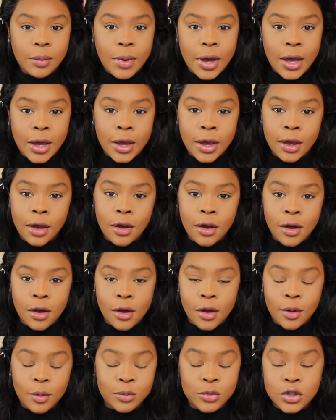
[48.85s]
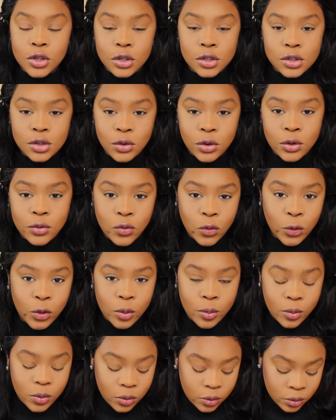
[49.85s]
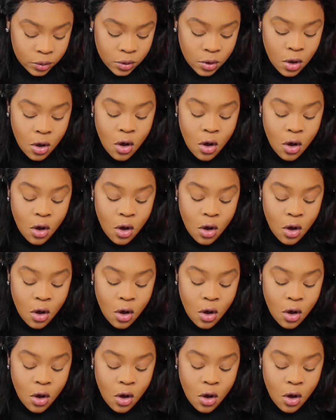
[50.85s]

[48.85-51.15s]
my drugstore affordable